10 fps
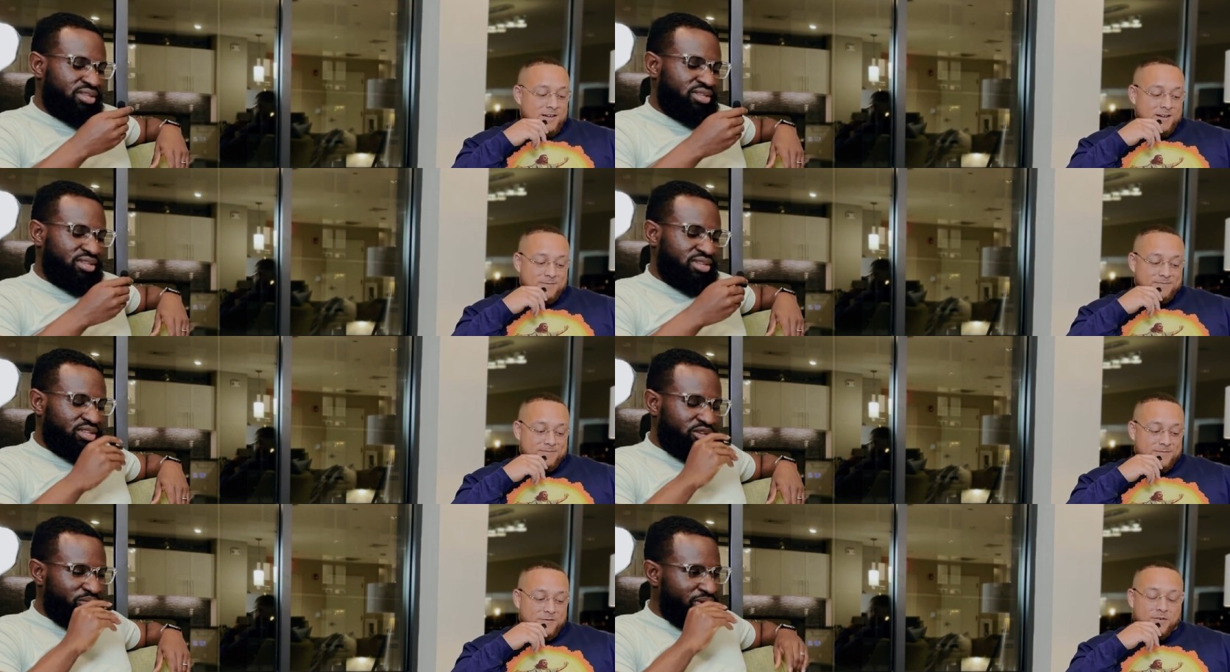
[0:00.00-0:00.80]

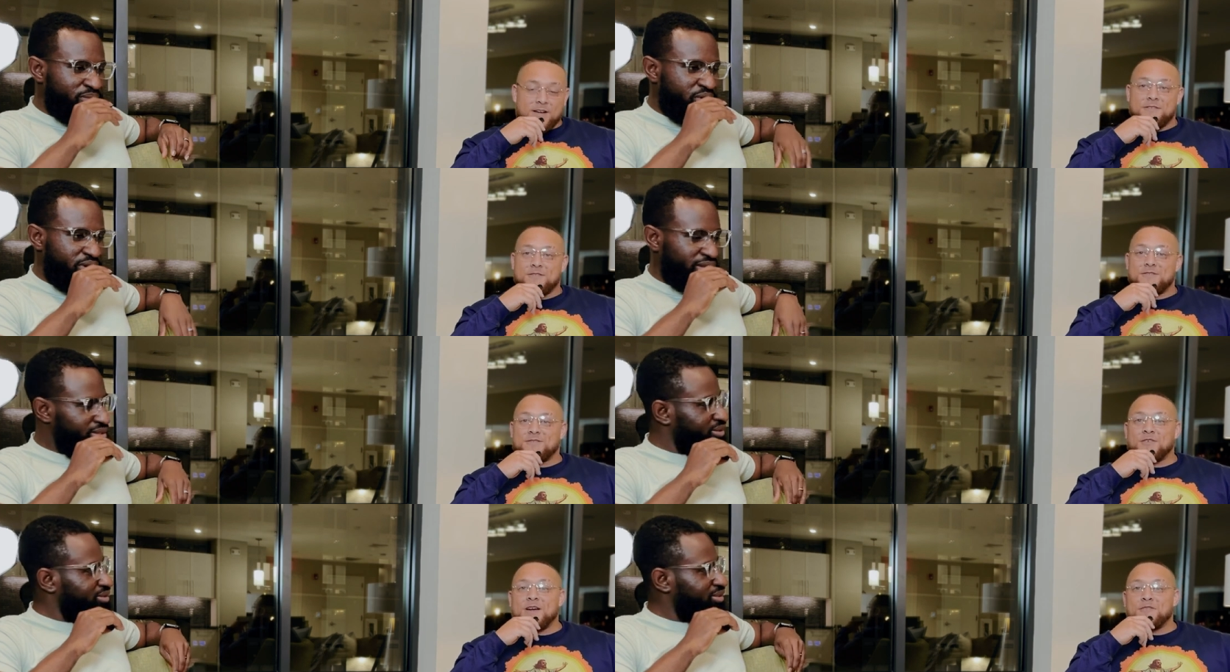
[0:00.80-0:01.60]
Speaker 1: Um, You're for, my boy.
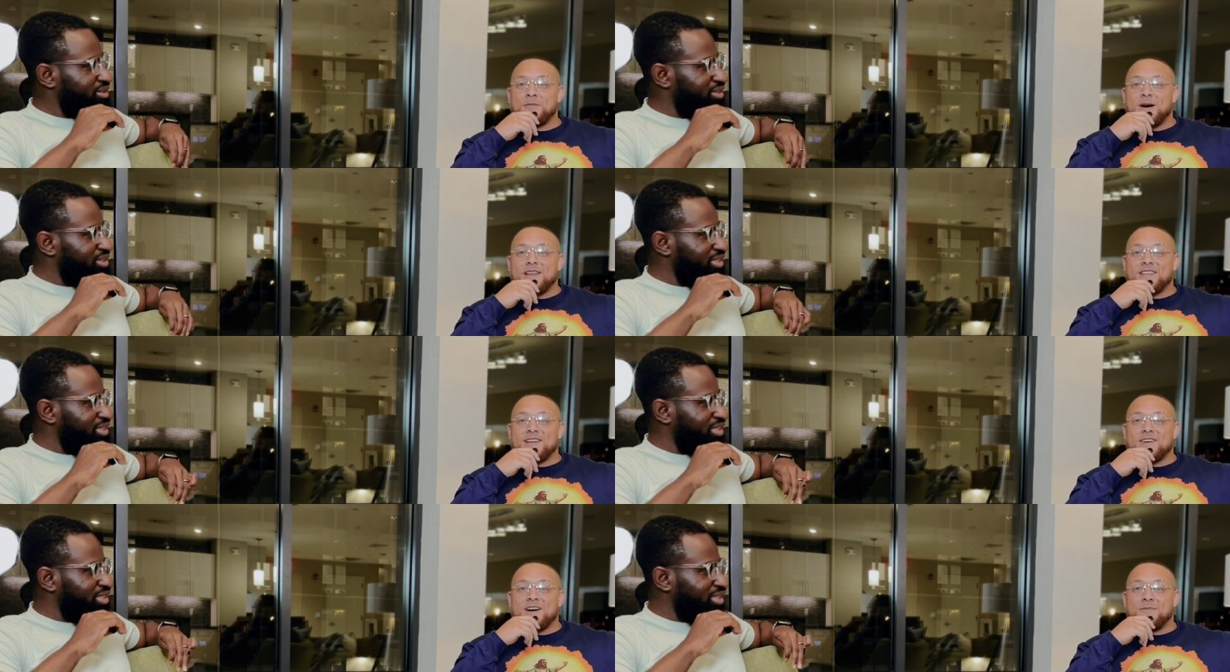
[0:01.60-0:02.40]
For everybody
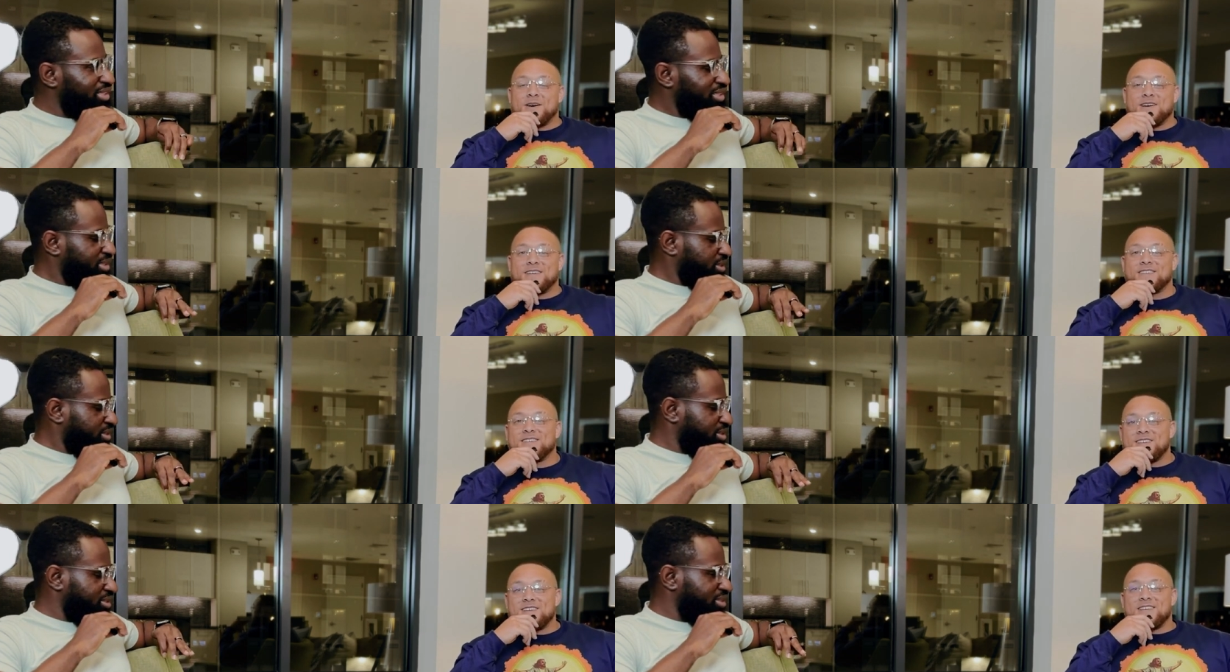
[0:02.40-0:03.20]
there, I'm uh,
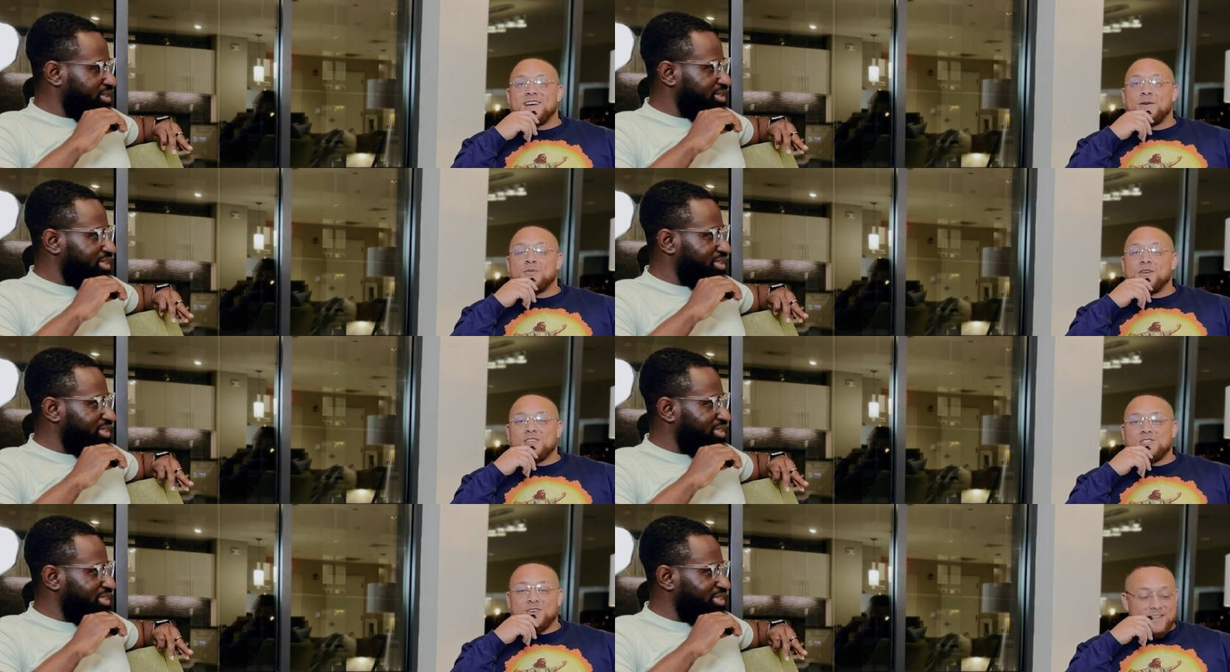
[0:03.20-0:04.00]
I'm
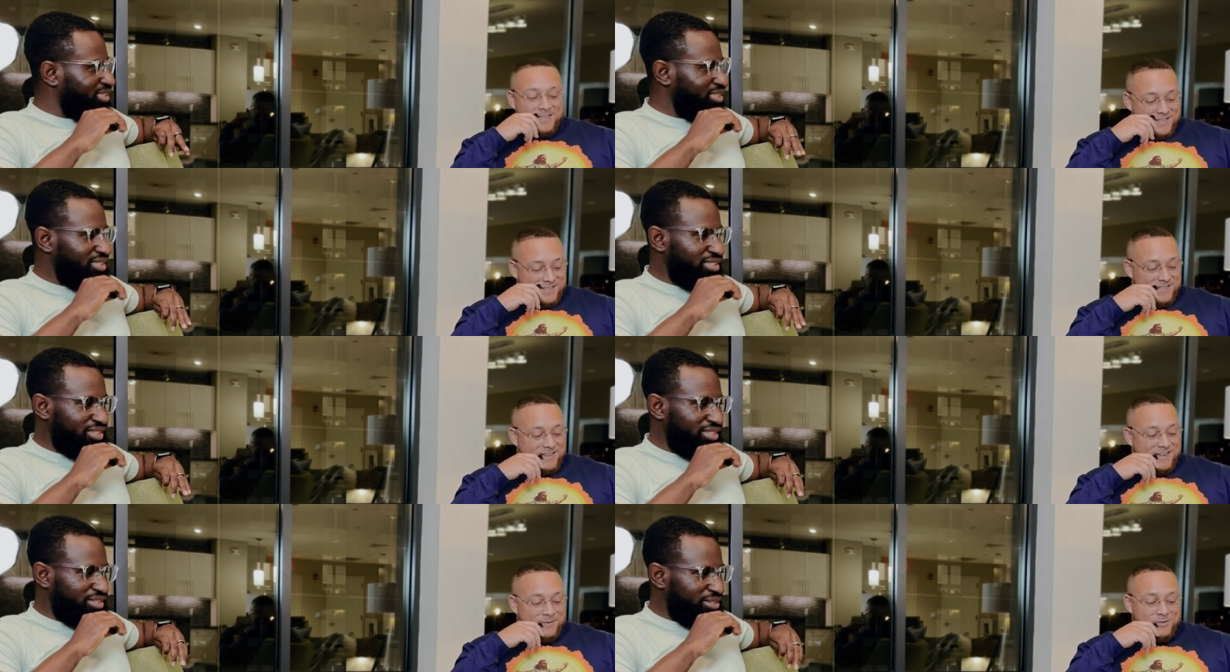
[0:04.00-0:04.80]
brother Tre.
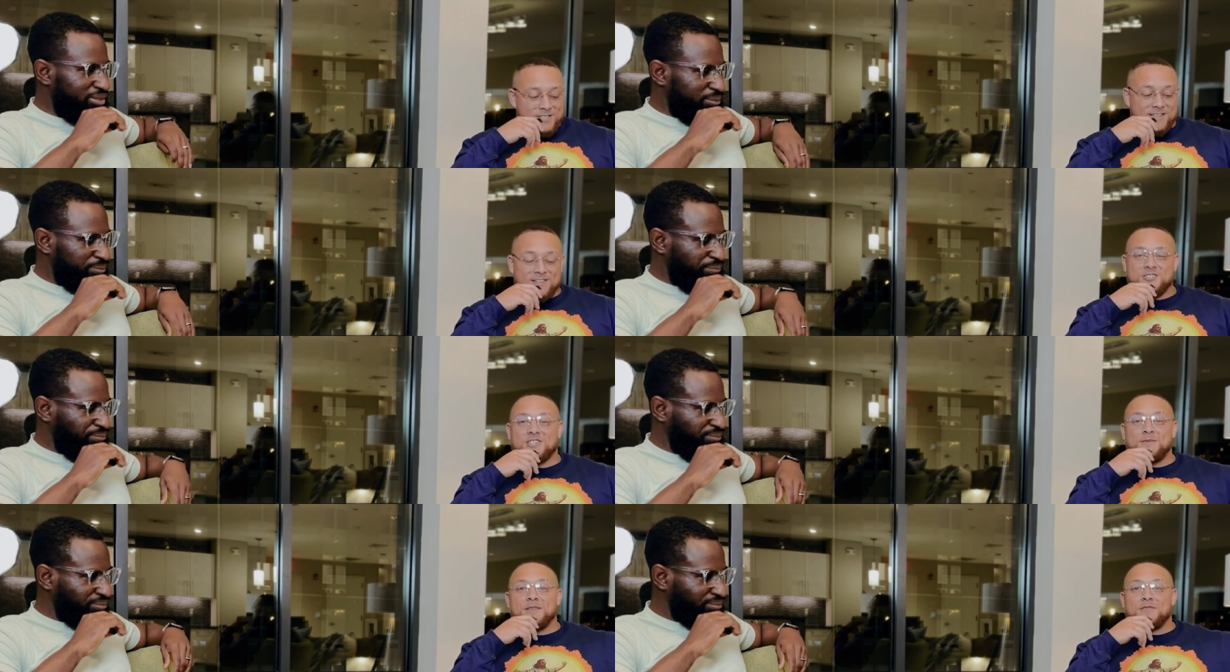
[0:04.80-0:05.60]
I'm um, just another
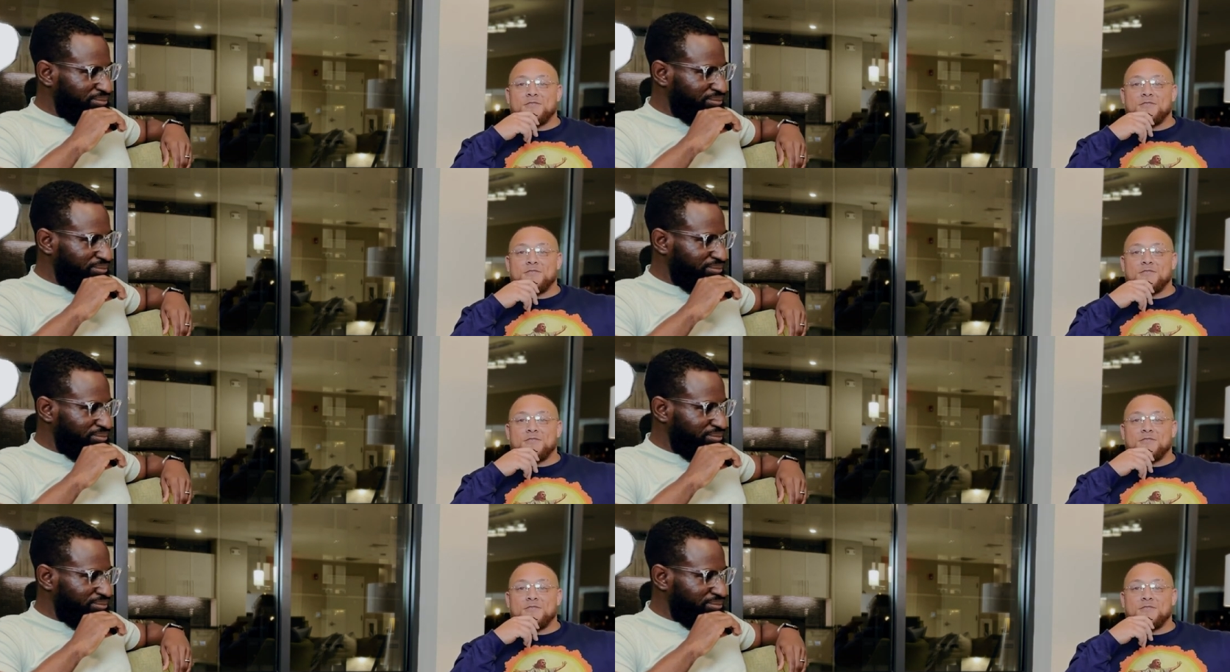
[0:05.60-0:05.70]
sheep in the